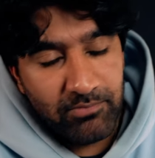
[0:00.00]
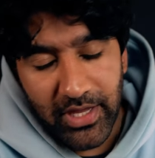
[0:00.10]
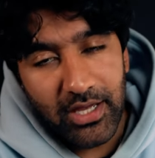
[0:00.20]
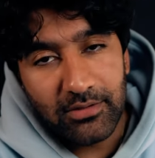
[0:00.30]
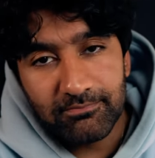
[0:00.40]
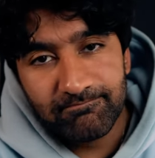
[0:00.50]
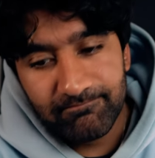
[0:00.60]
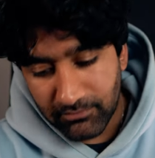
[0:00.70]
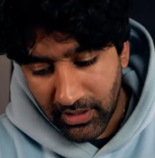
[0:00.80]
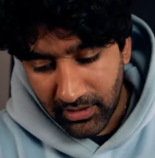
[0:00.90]
yeah,
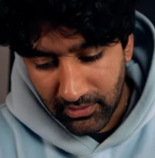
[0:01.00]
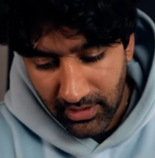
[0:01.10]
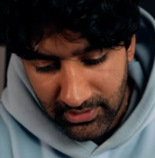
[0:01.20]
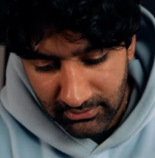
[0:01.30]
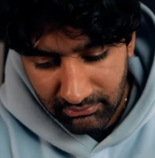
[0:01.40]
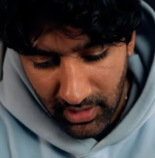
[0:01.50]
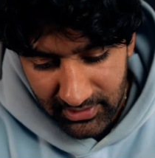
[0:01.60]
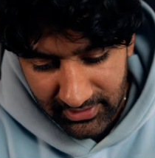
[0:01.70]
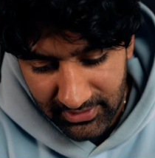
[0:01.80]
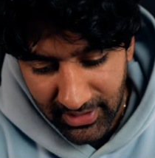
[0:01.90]
like it's
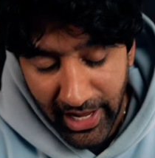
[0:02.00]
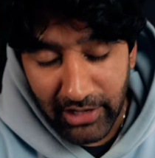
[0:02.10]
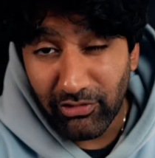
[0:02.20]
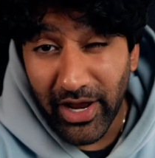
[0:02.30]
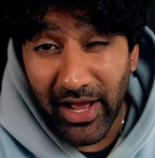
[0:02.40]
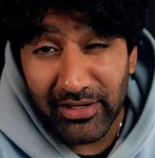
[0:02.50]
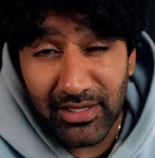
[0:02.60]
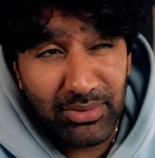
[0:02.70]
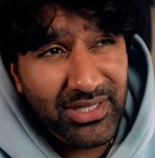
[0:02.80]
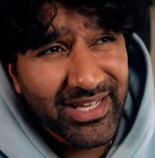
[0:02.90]
a sad reality,
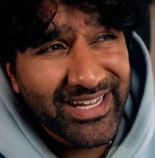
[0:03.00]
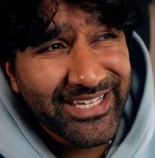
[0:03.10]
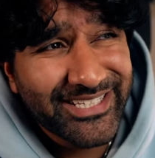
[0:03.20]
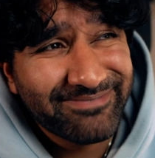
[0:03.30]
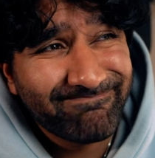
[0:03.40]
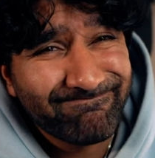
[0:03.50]
but like,